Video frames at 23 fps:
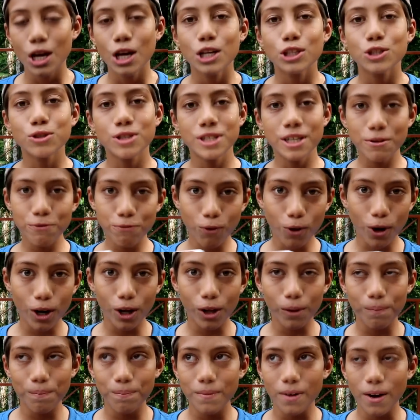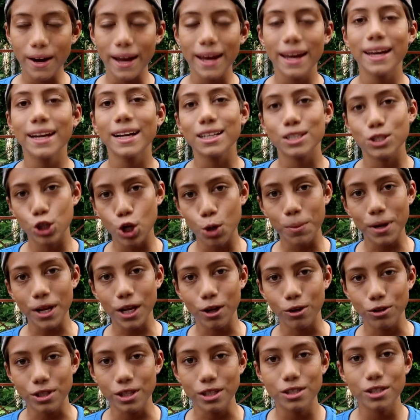So tin foil, okay, it has so many
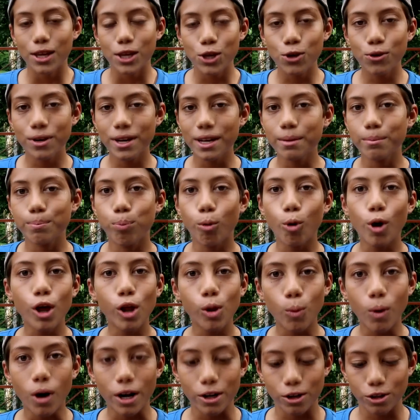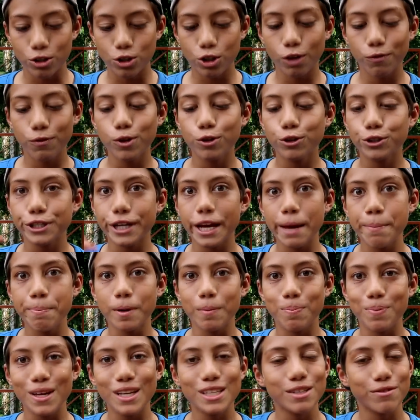uses. You can boil water. So if you shape a
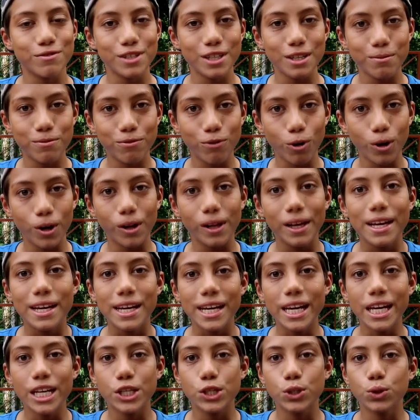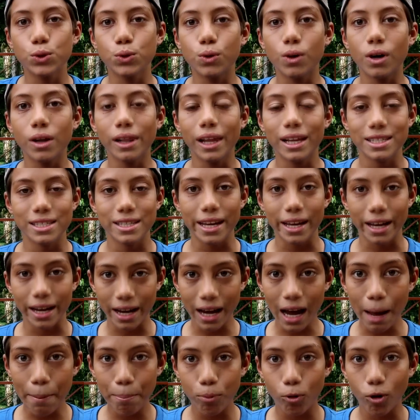piece of tin foil into, let's say, a
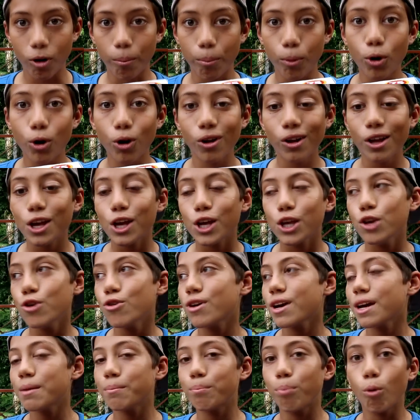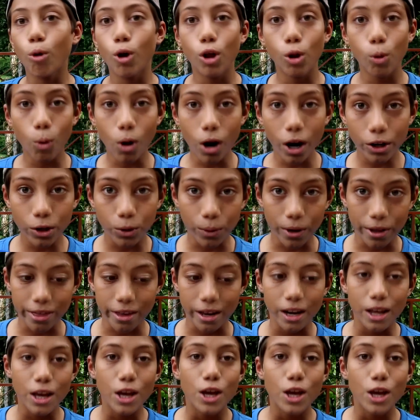cup or a bowl, you can boil water with it.